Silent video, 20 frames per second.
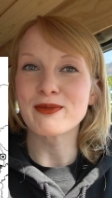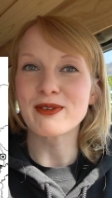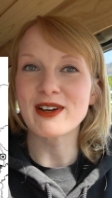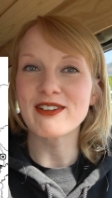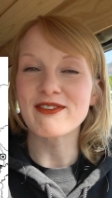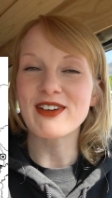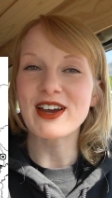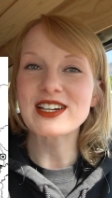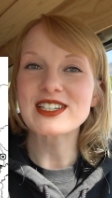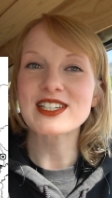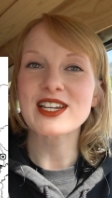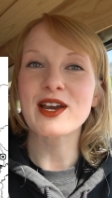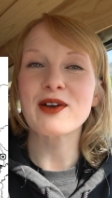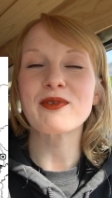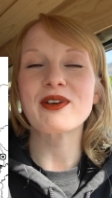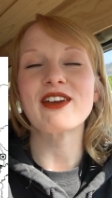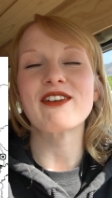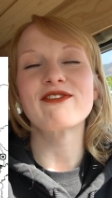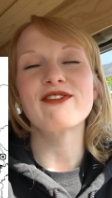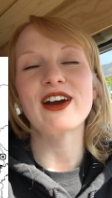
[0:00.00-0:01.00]
Prefecture,
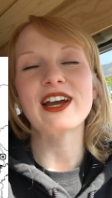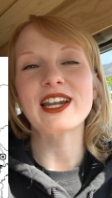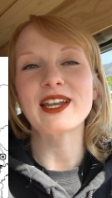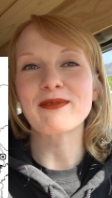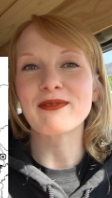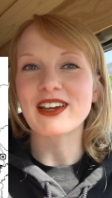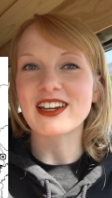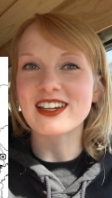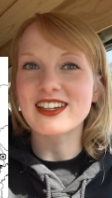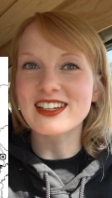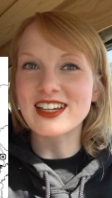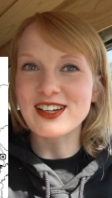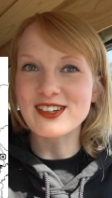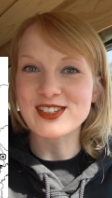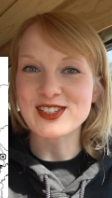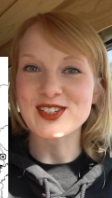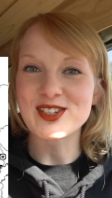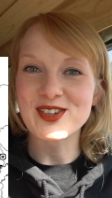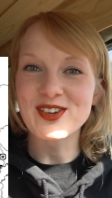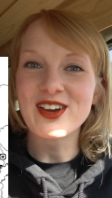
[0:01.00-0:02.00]
we have finally made it
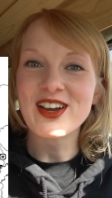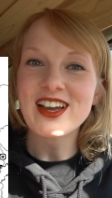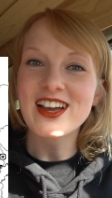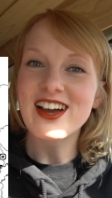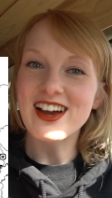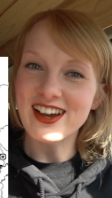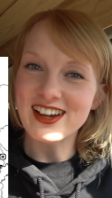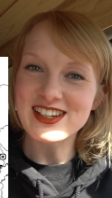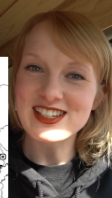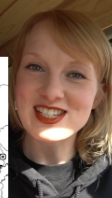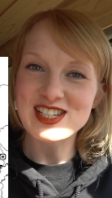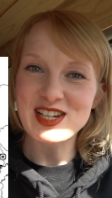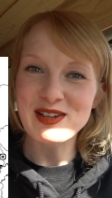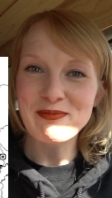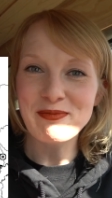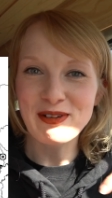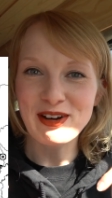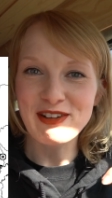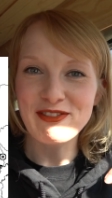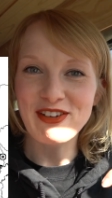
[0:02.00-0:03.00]
down to
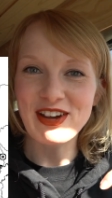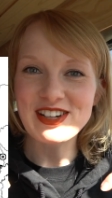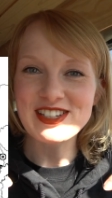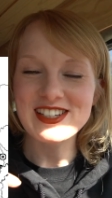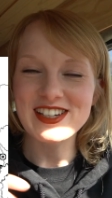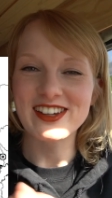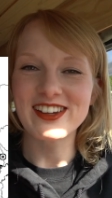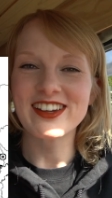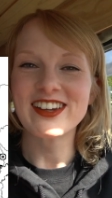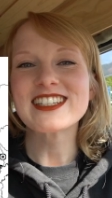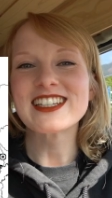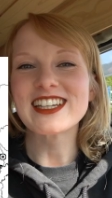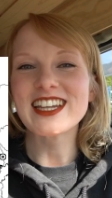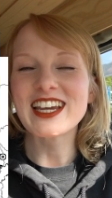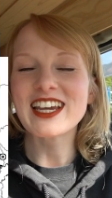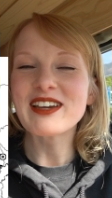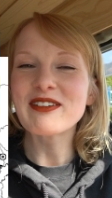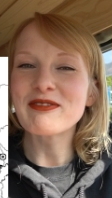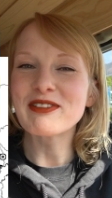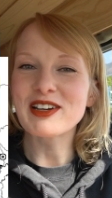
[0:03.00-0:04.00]
Aichi Prefecture.
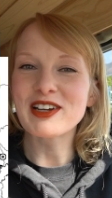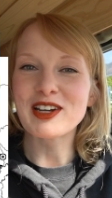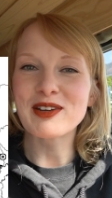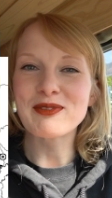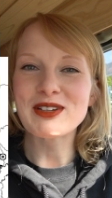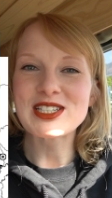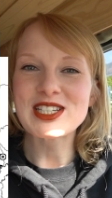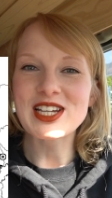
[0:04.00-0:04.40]
Today we're going to be